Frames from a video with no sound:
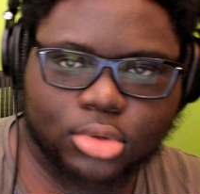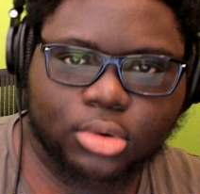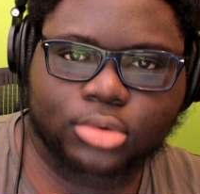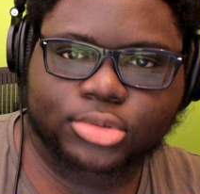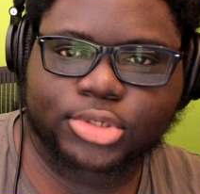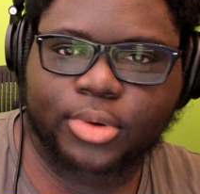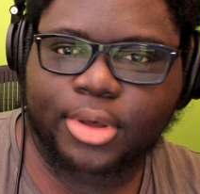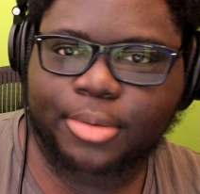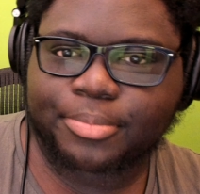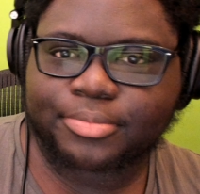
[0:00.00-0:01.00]
Also,
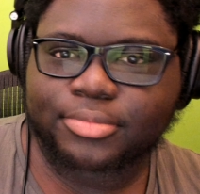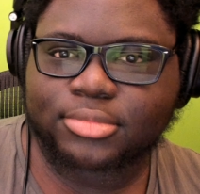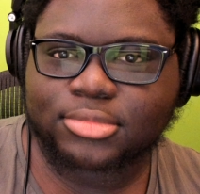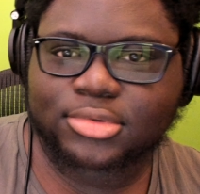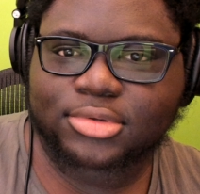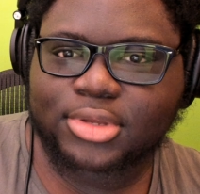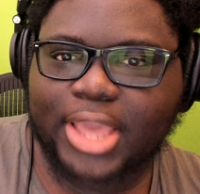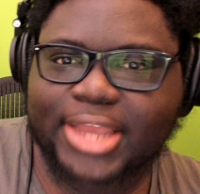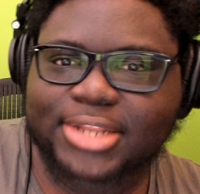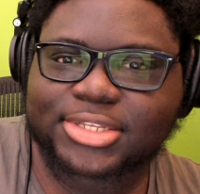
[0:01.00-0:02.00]
I
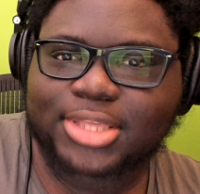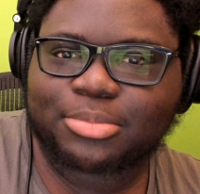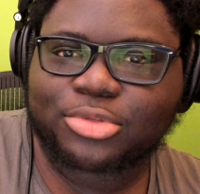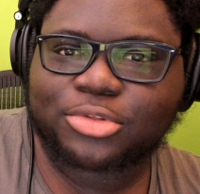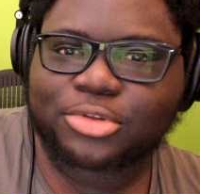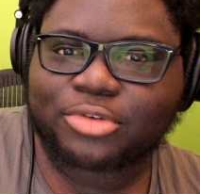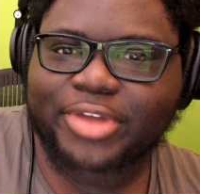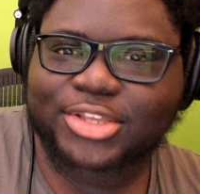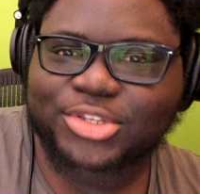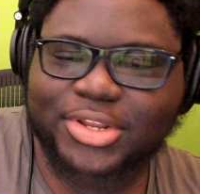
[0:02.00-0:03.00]
kind of skimmed through the
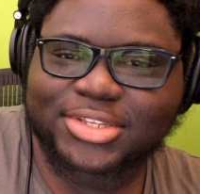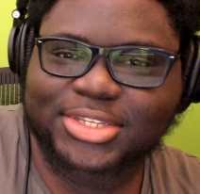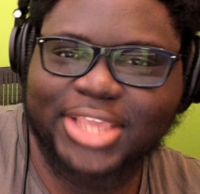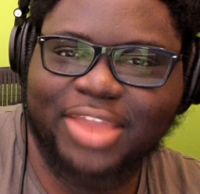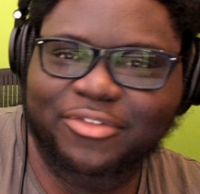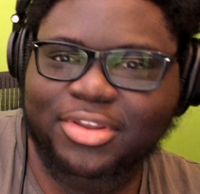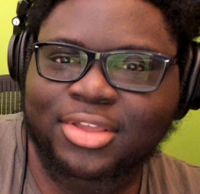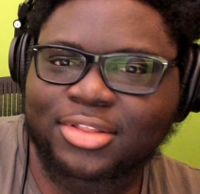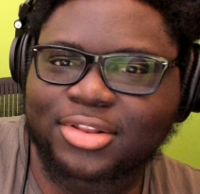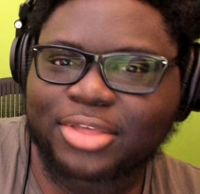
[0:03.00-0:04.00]
directs. So I didn't see every
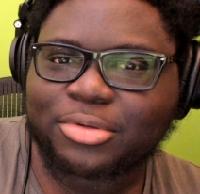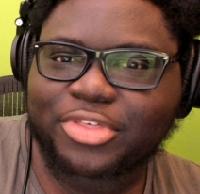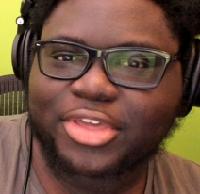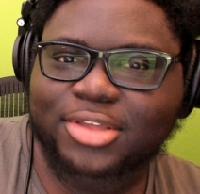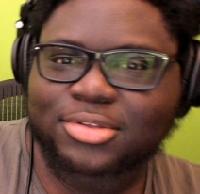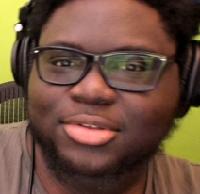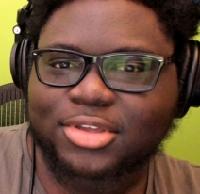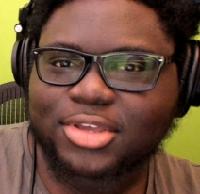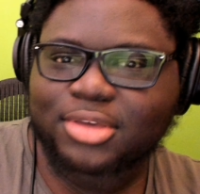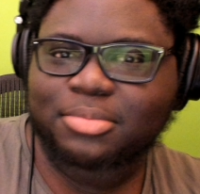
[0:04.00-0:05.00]
little thing
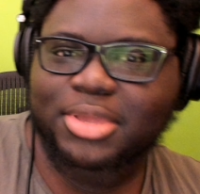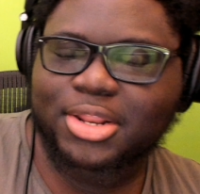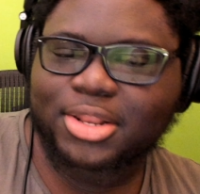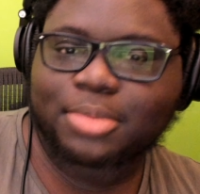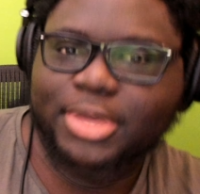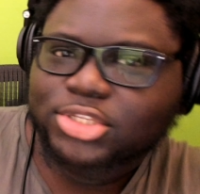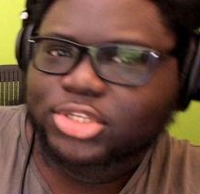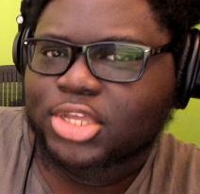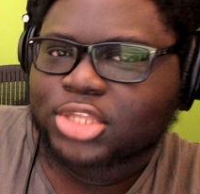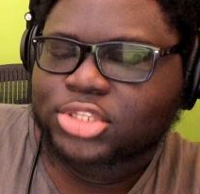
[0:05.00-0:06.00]
immediately, but
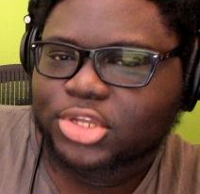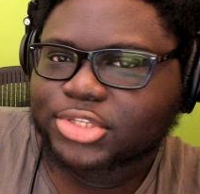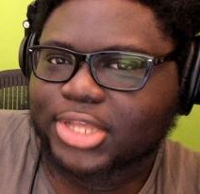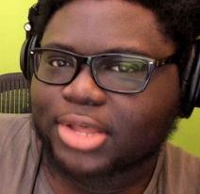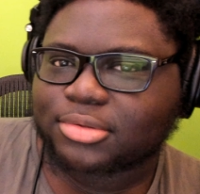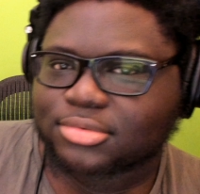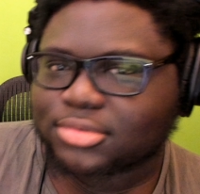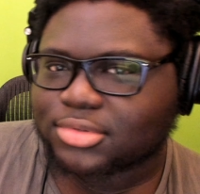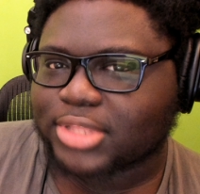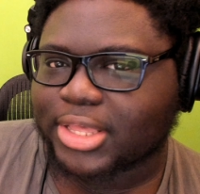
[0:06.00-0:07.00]
it turns out
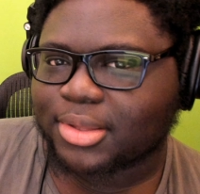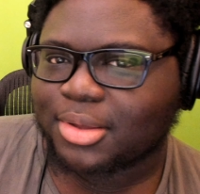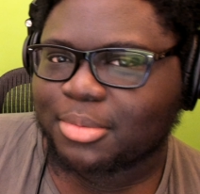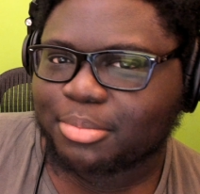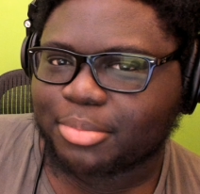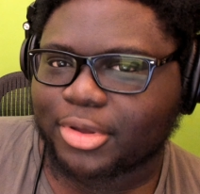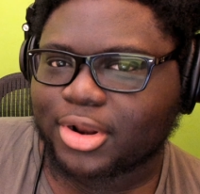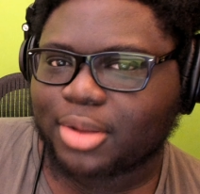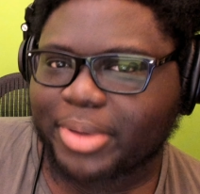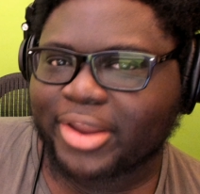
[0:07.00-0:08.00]
that
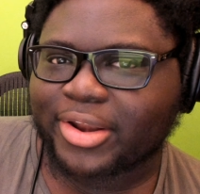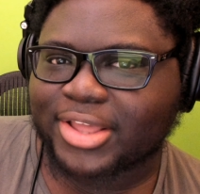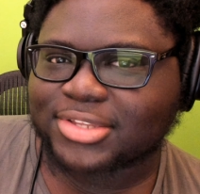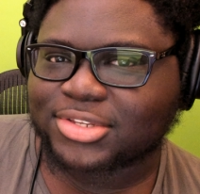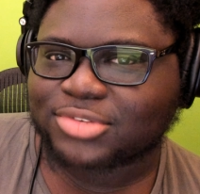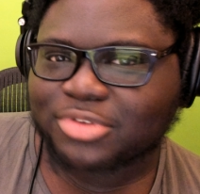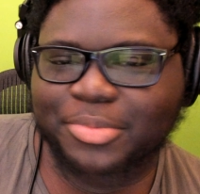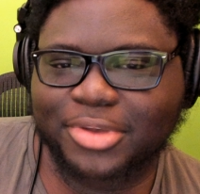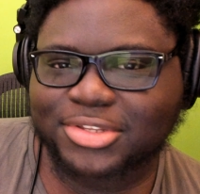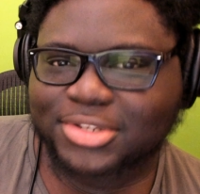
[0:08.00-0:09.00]
Burnout Paradise
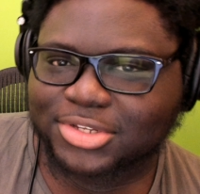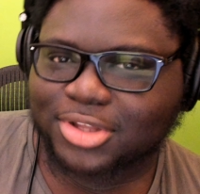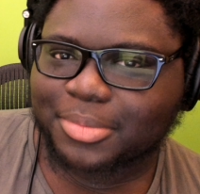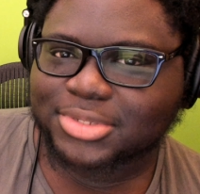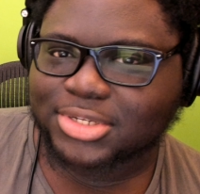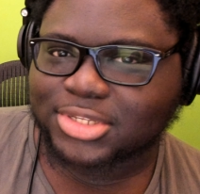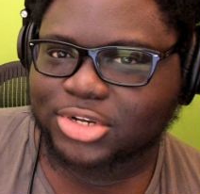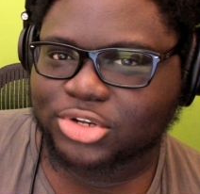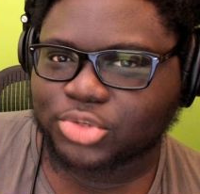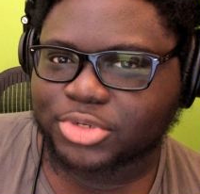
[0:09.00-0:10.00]
Remastered is coming to
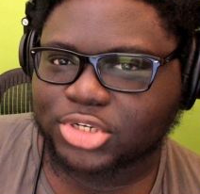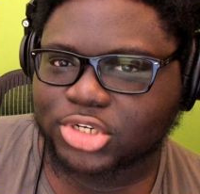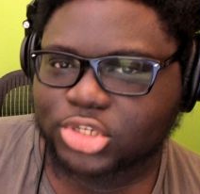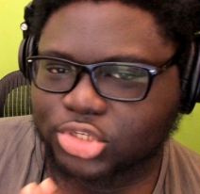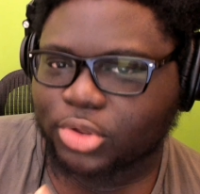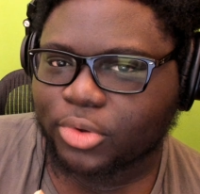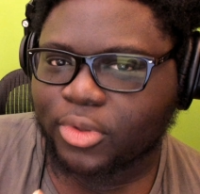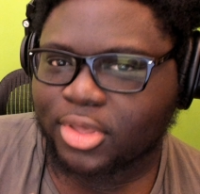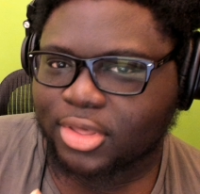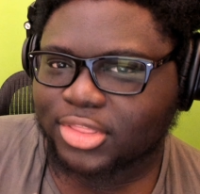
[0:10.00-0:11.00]
Nintendo Switch, so
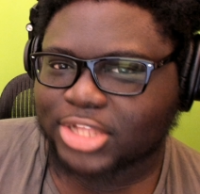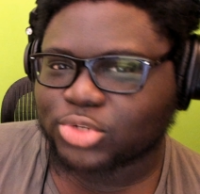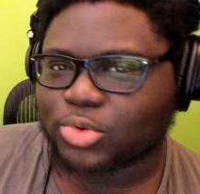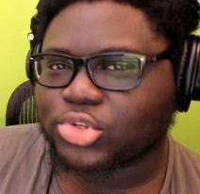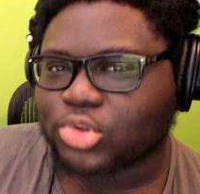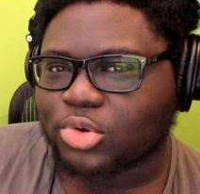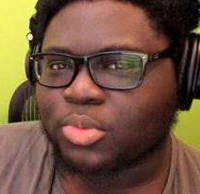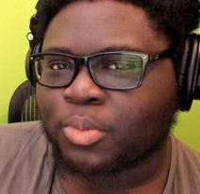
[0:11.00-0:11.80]
that's also